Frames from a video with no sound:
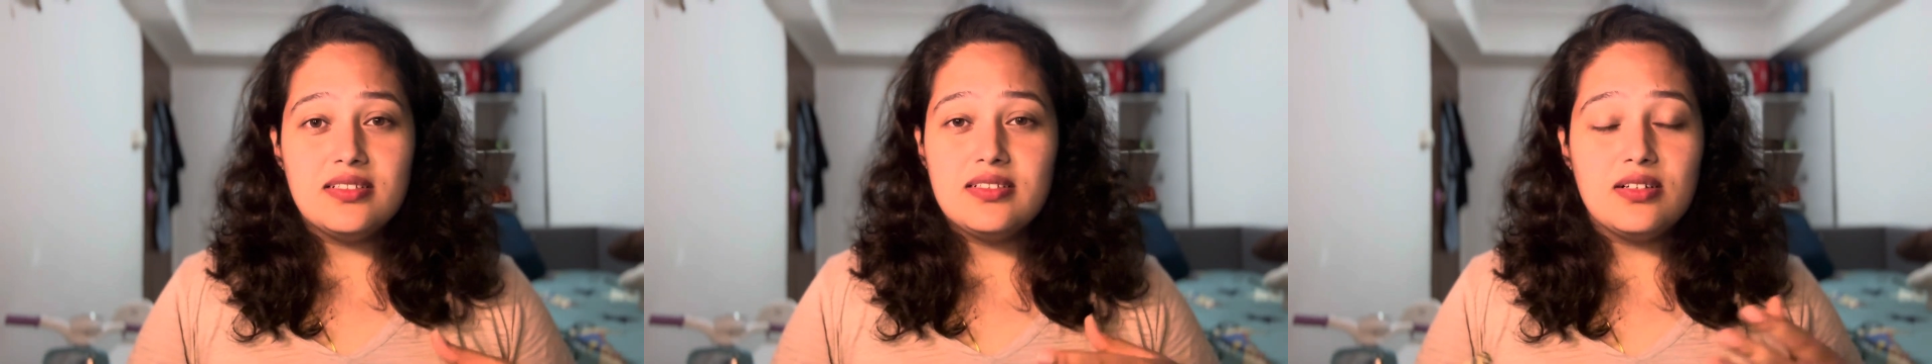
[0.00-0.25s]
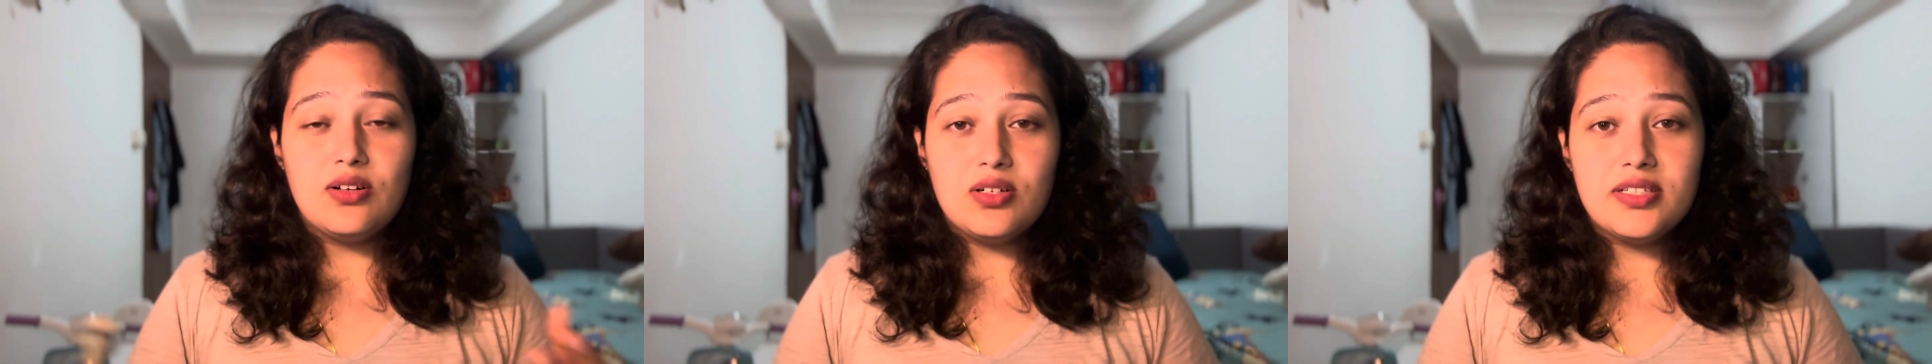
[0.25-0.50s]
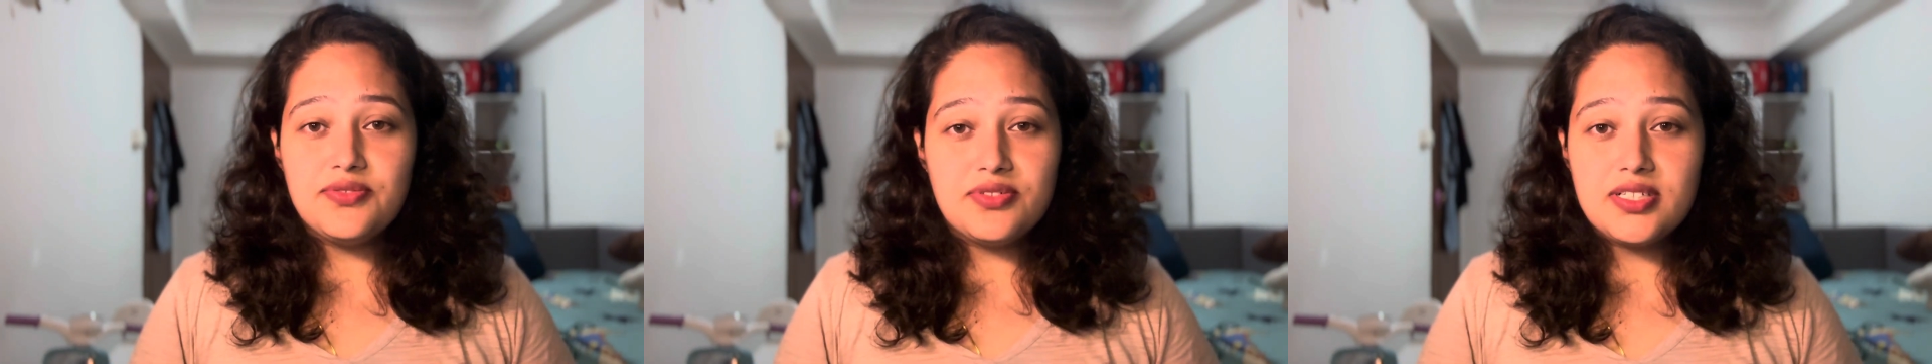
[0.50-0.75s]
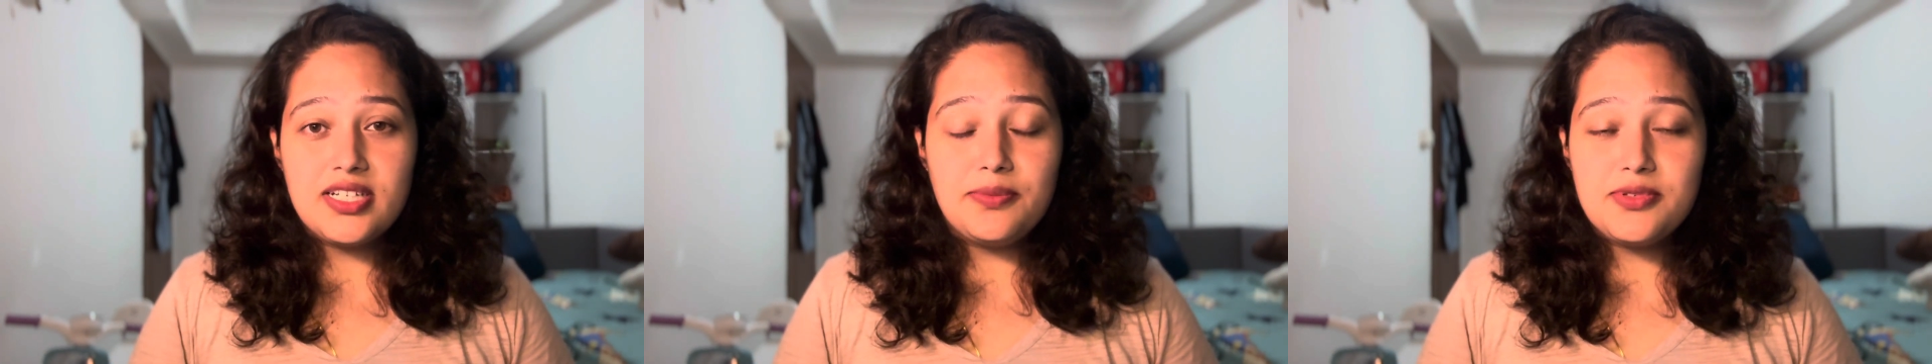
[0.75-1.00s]
all
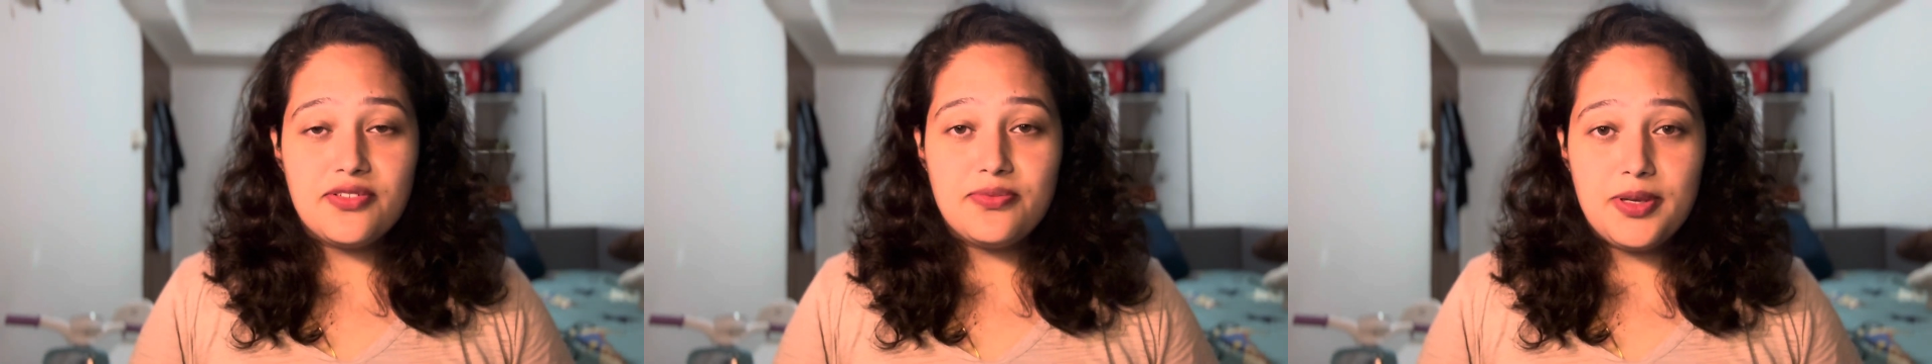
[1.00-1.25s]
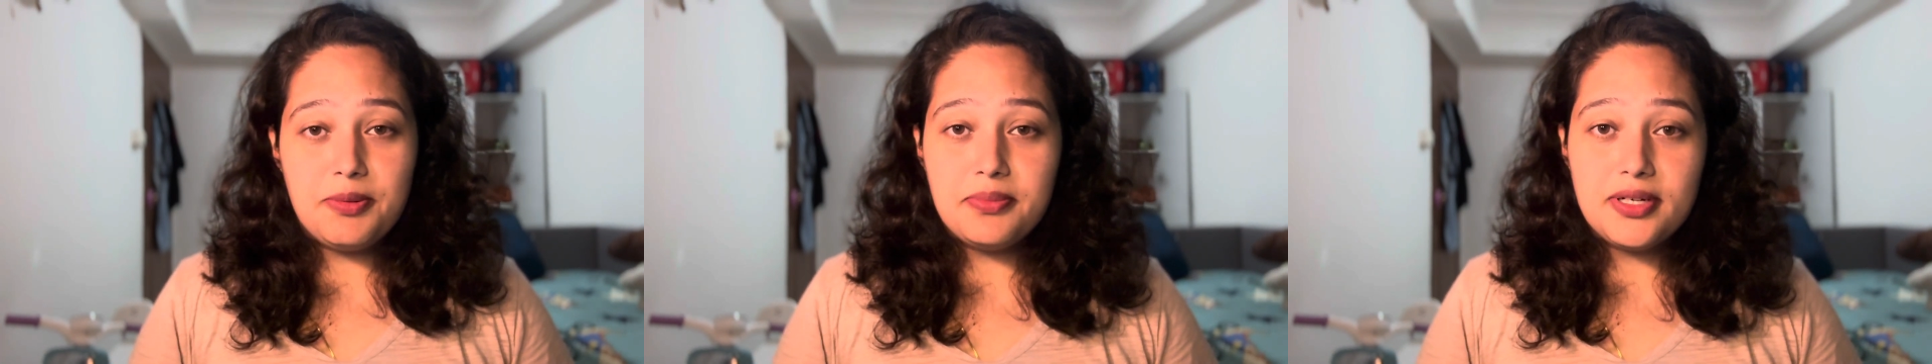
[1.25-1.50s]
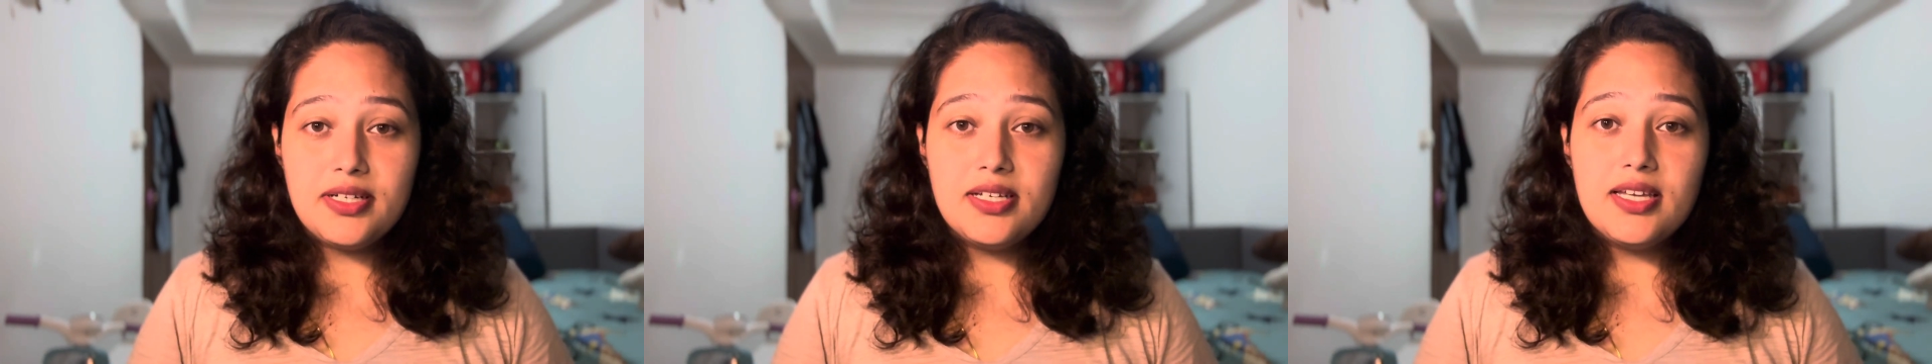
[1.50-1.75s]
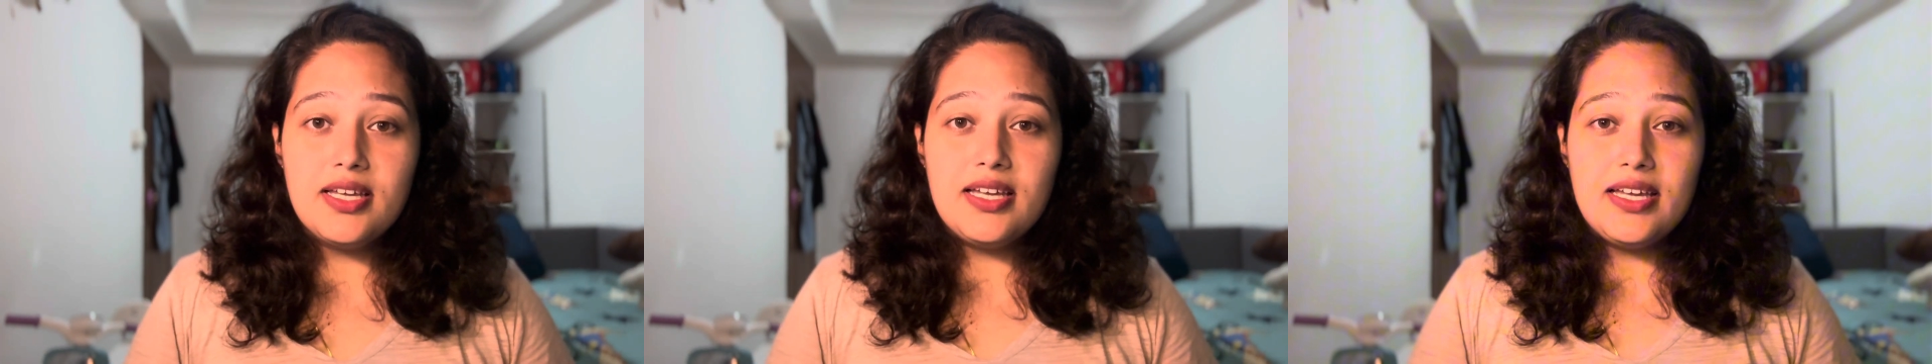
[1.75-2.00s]
different types of paper,
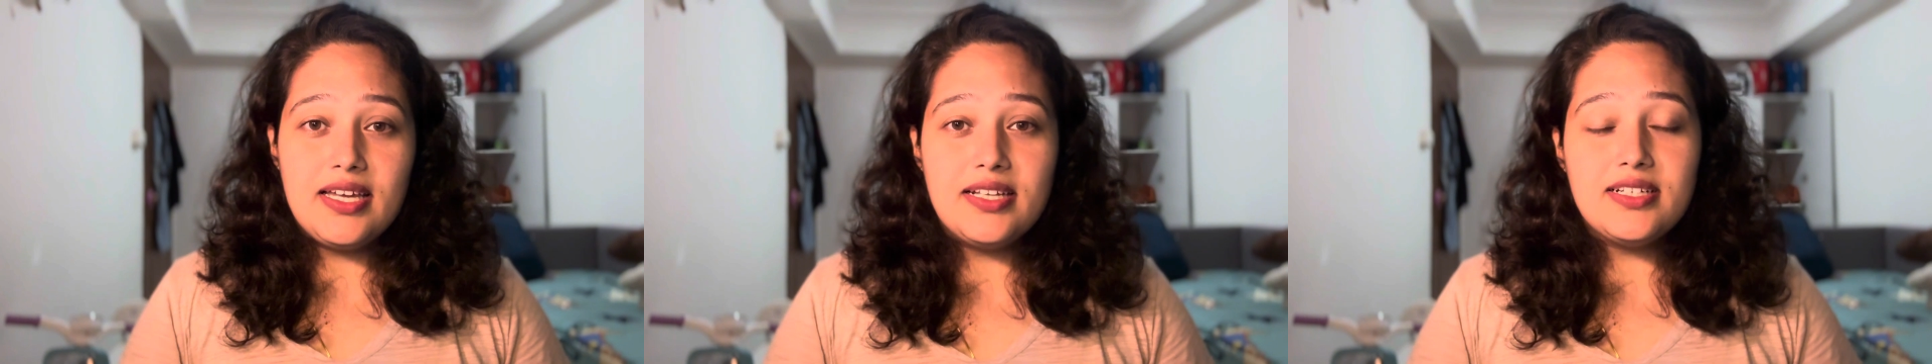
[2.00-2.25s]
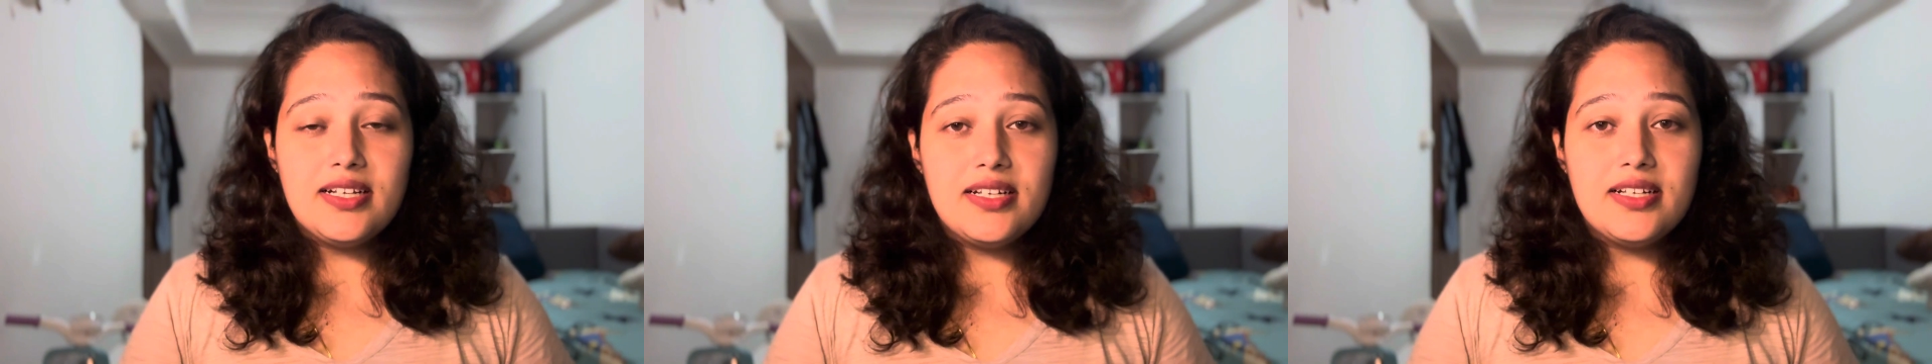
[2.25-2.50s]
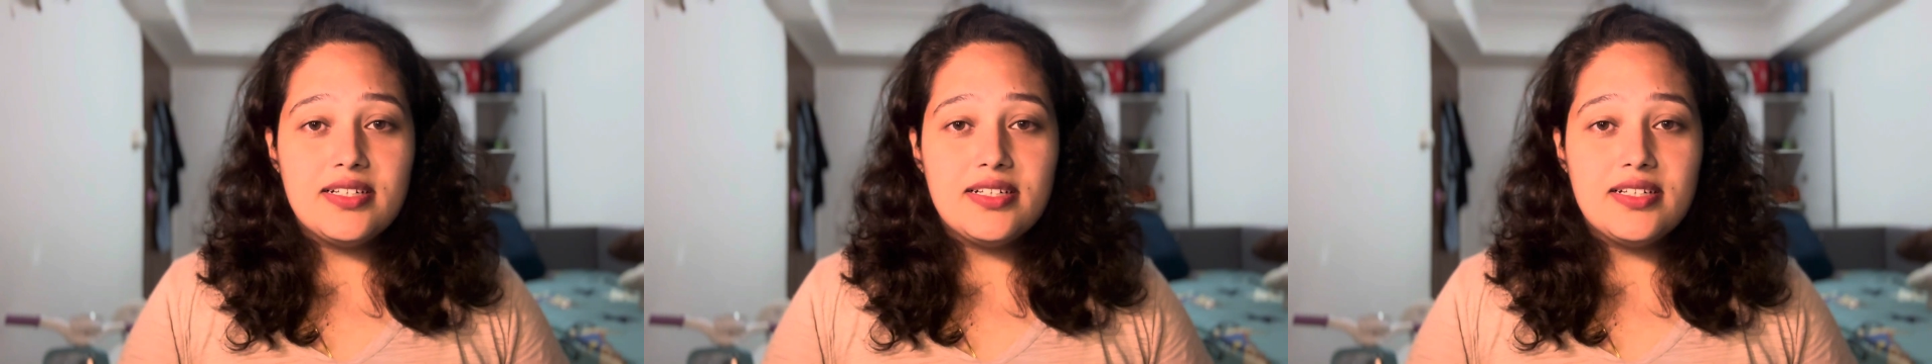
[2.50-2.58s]
and